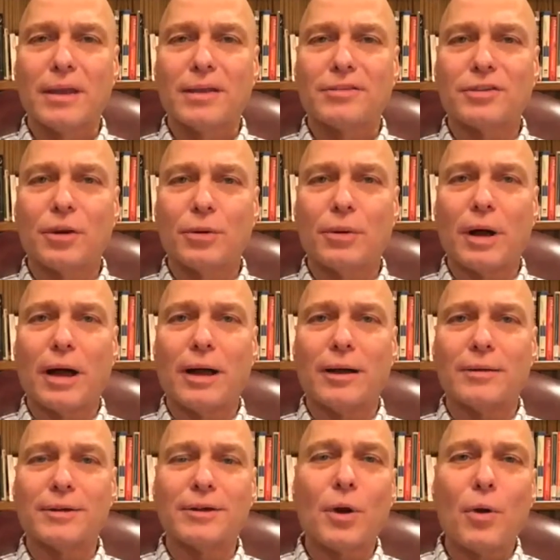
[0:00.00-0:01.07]
So
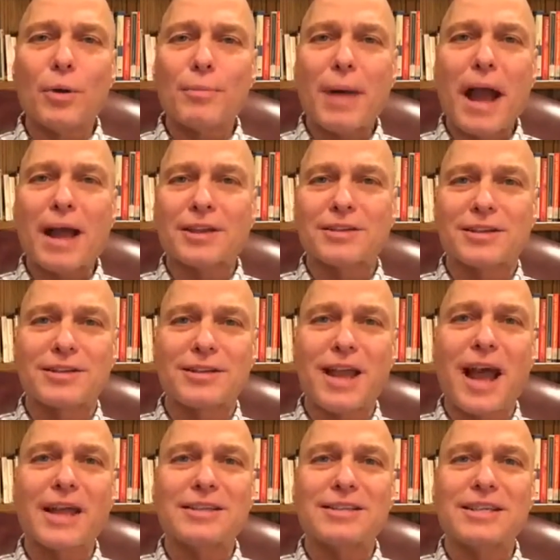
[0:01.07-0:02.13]
going back to
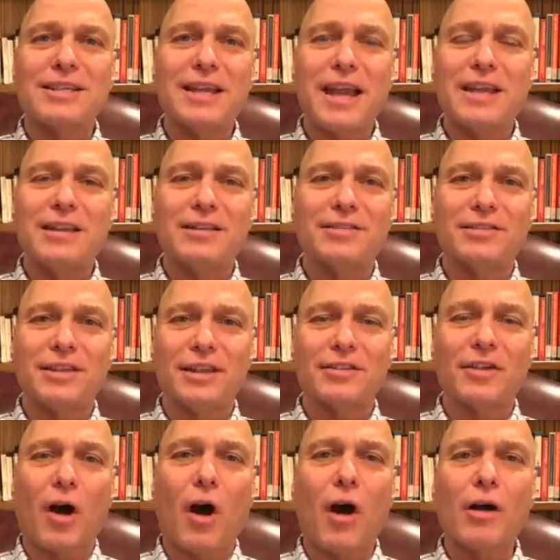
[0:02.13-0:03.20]

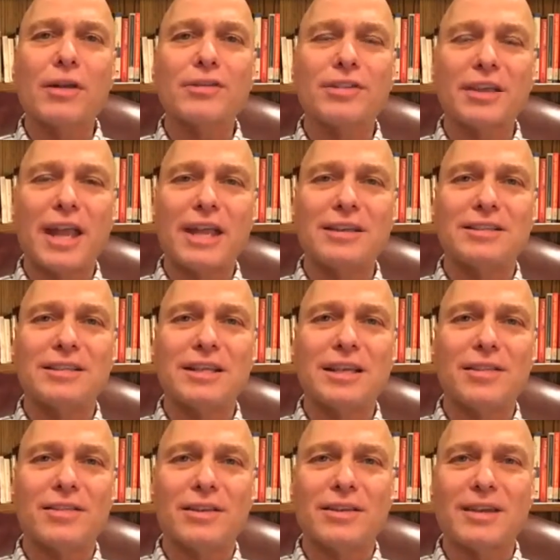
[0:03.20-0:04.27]
1986, August the 18th,